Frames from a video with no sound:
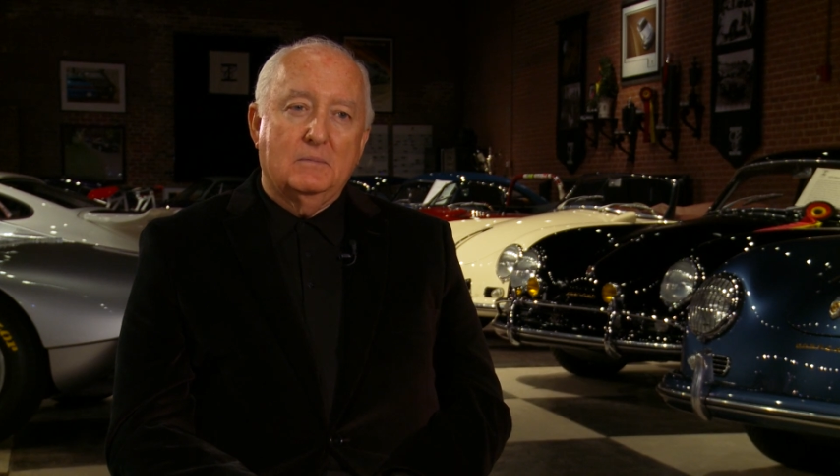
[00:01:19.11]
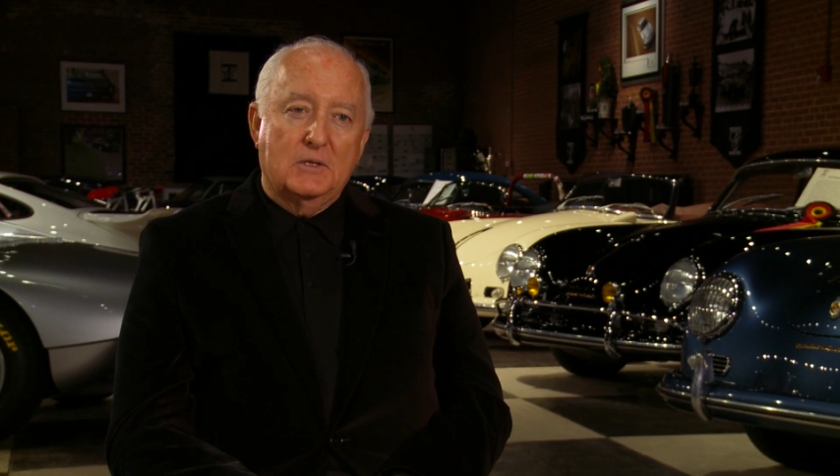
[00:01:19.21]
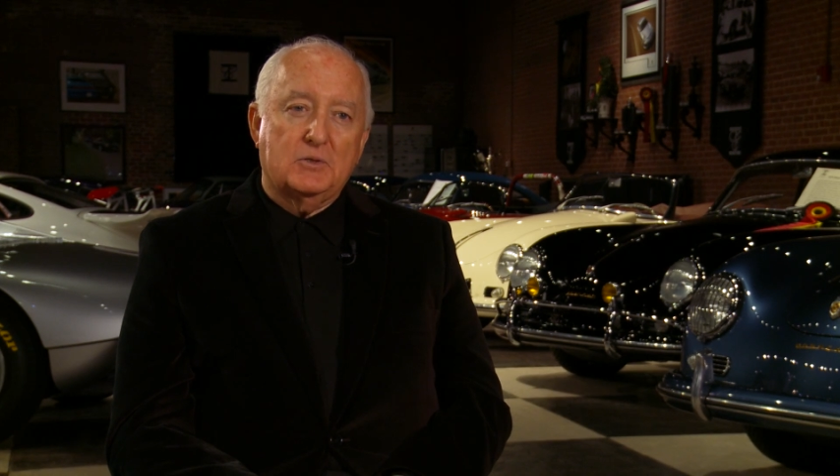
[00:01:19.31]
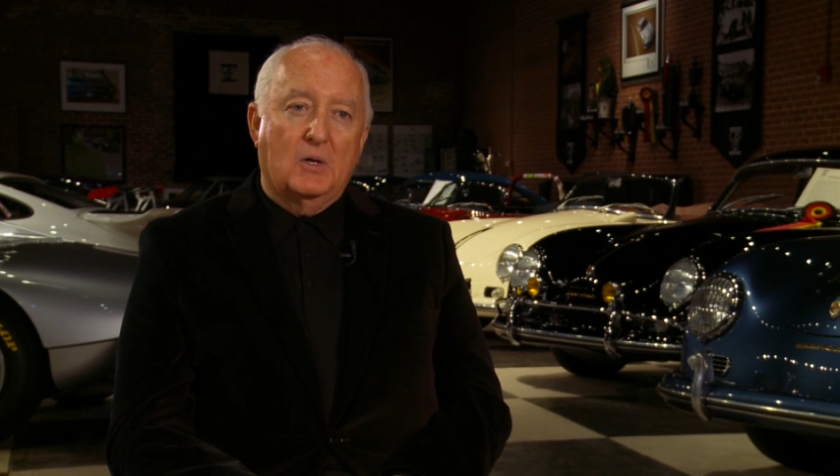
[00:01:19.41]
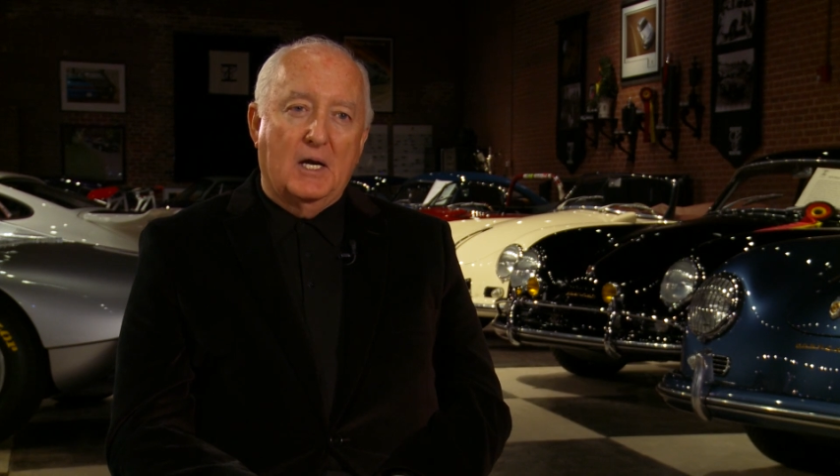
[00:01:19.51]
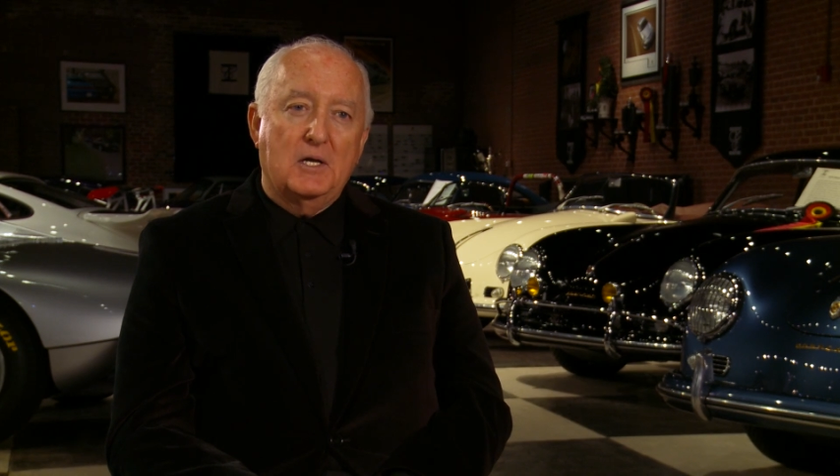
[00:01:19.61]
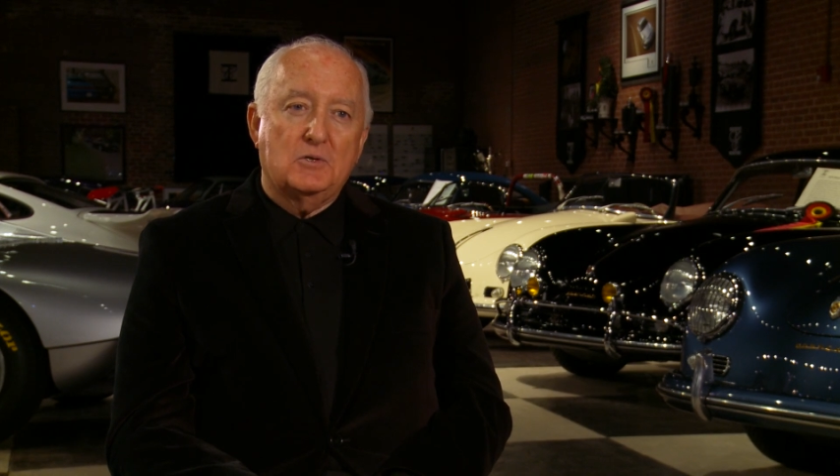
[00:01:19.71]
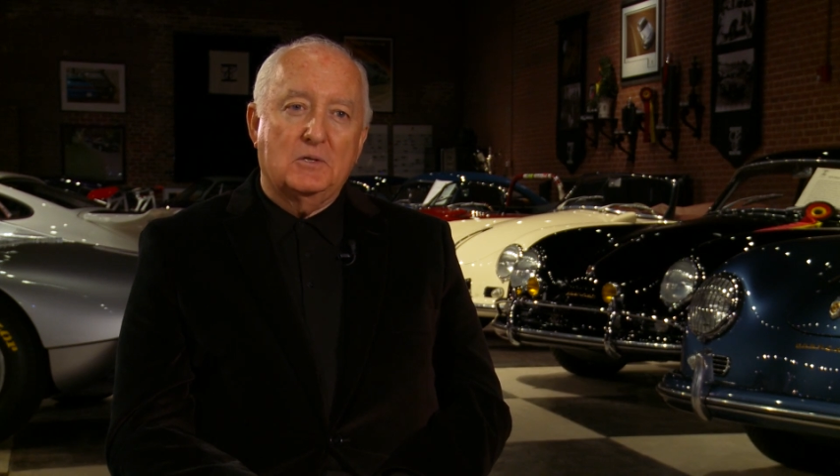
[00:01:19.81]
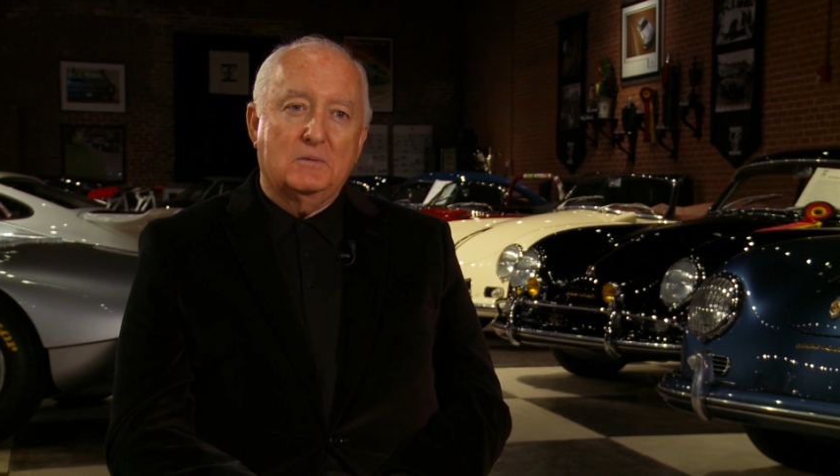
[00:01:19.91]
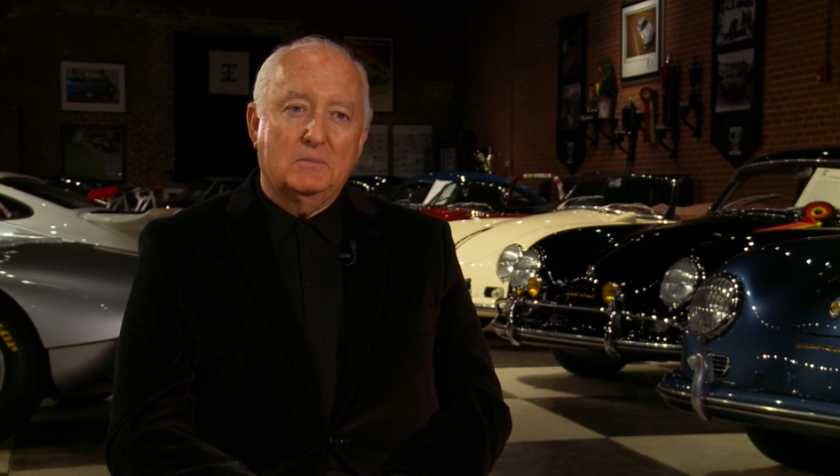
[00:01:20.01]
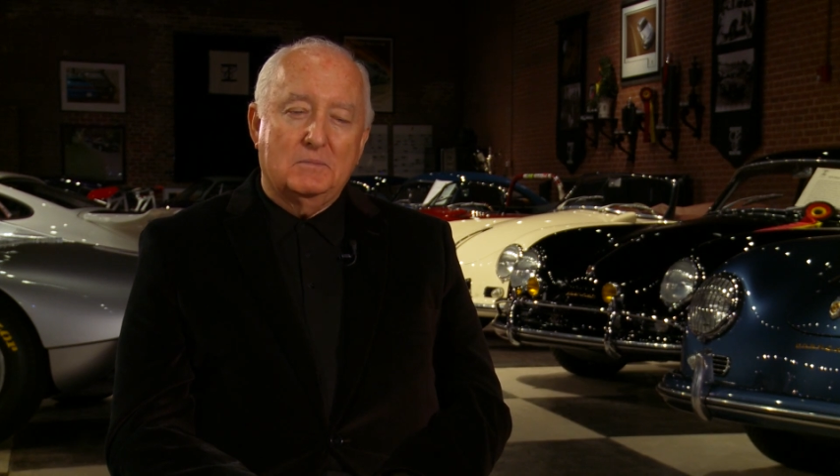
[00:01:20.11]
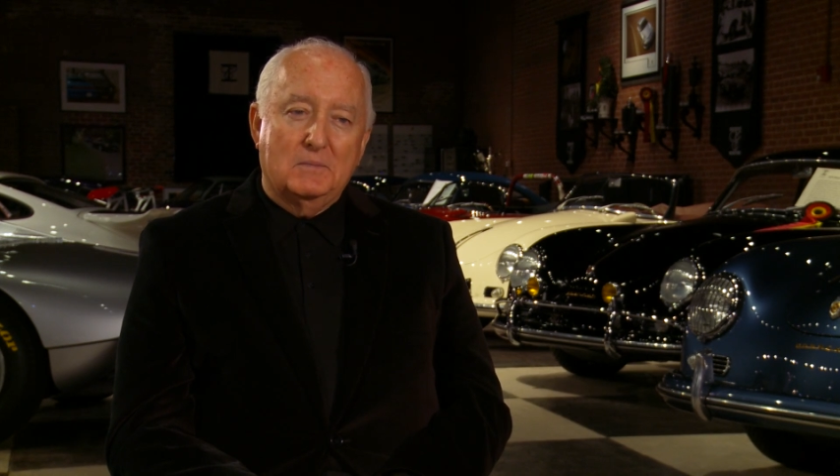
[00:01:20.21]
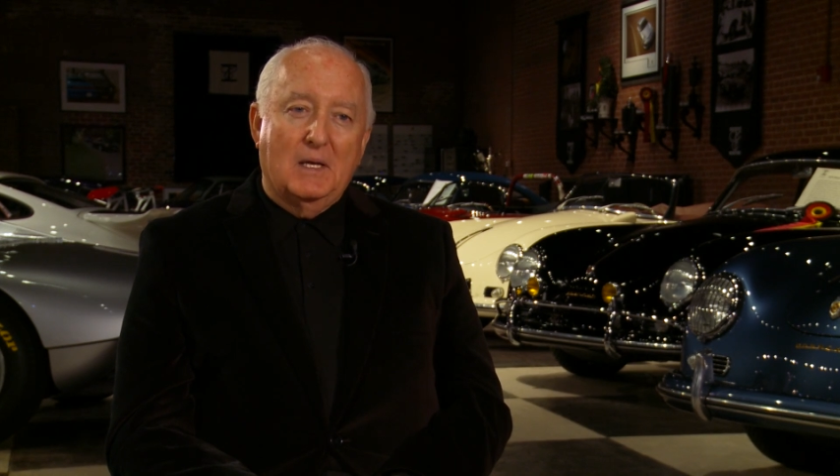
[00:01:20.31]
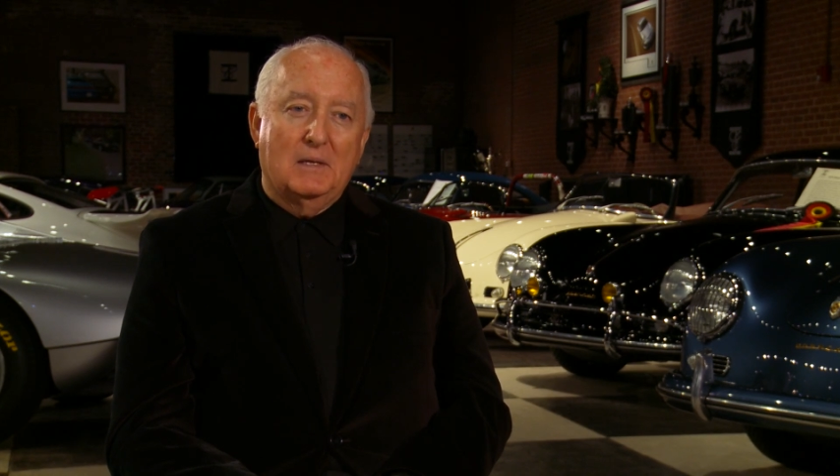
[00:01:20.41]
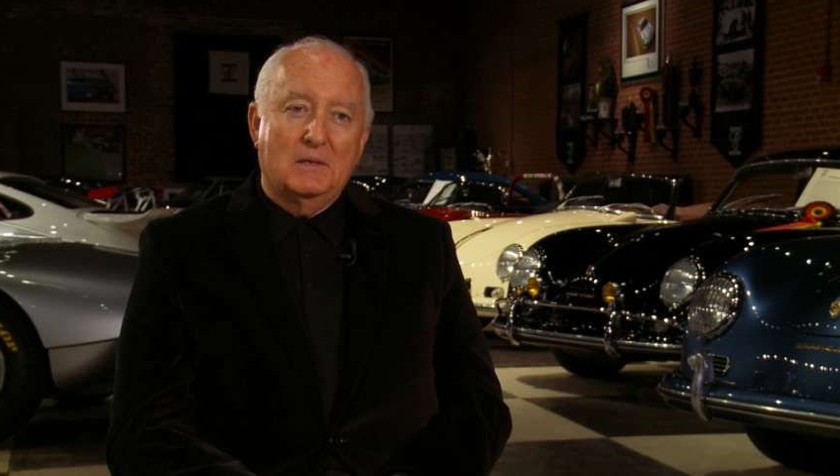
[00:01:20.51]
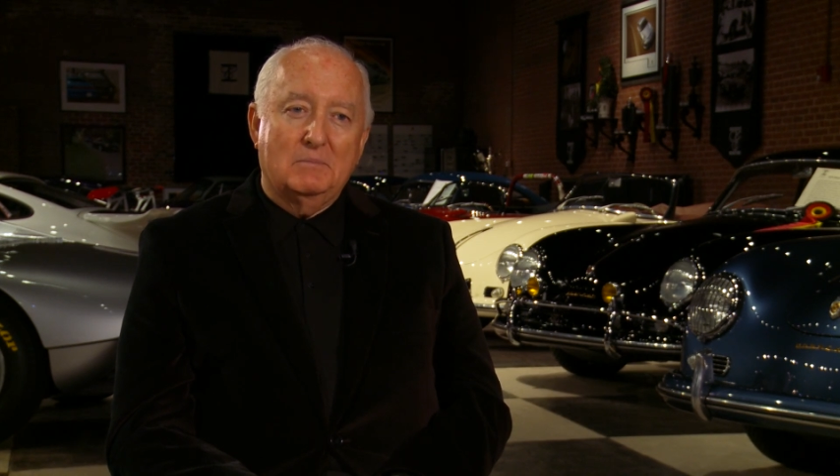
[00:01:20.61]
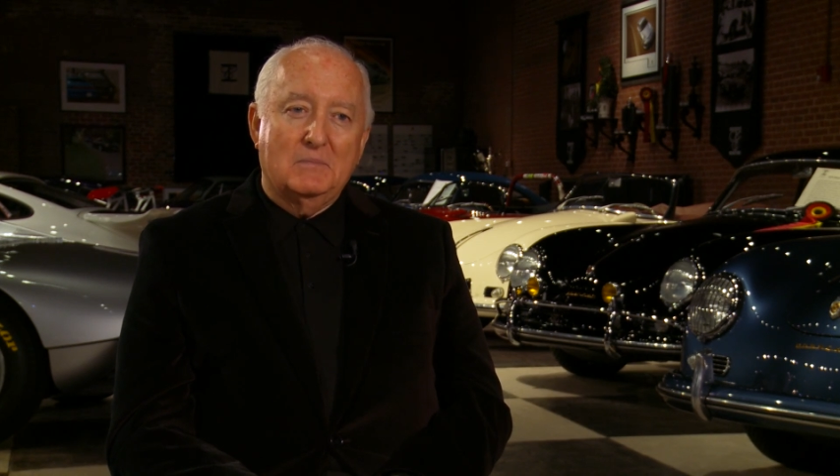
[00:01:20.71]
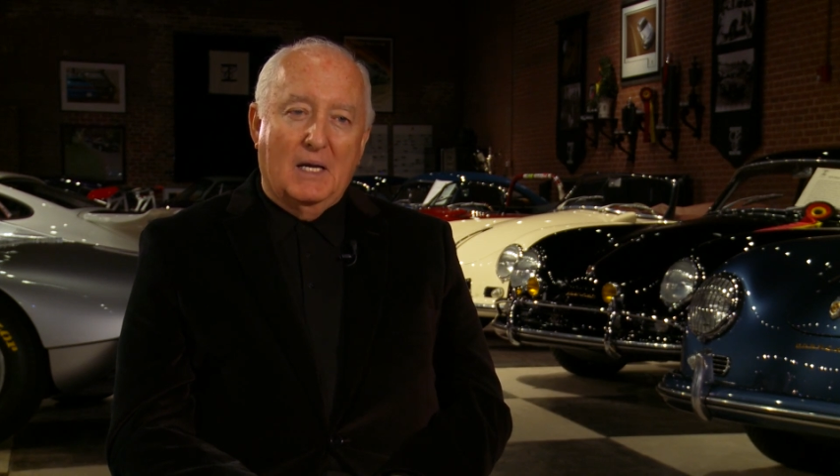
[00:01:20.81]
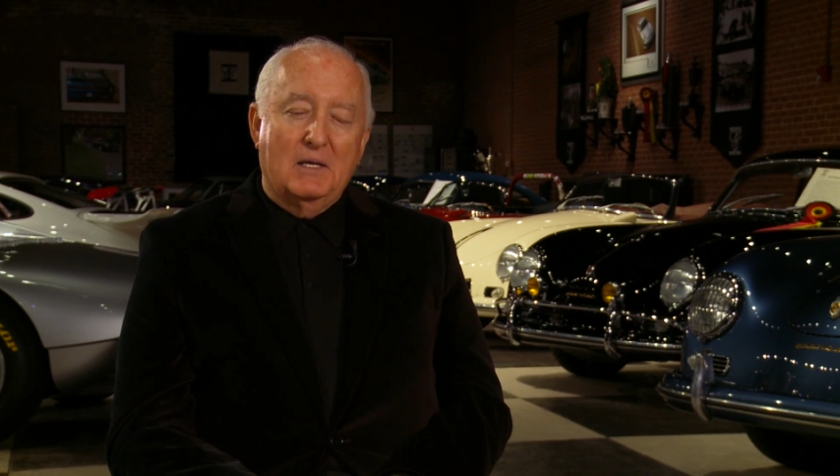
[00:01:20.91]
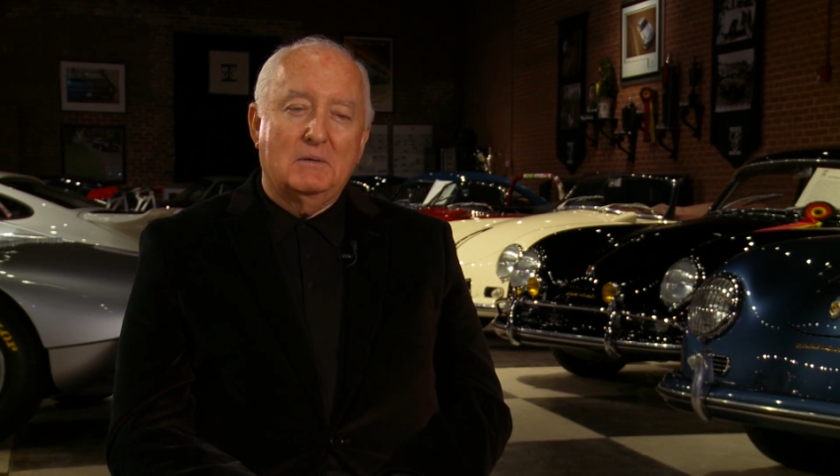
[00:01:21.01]
Mr. H
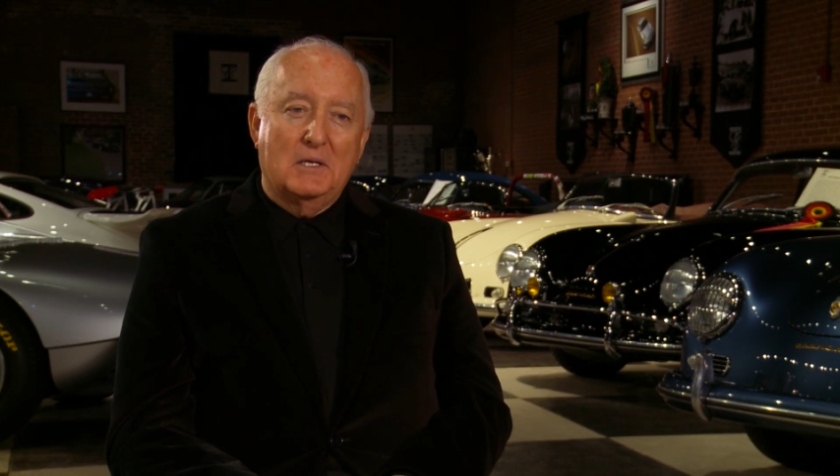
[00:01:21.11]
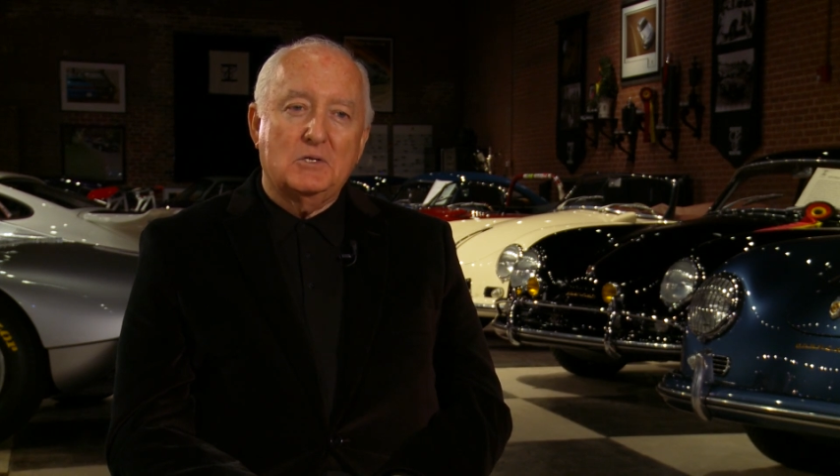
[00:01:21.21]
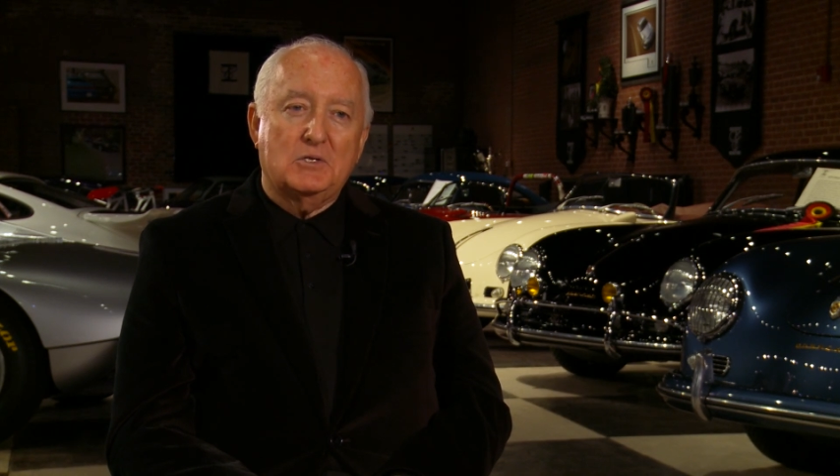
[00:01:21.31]
and his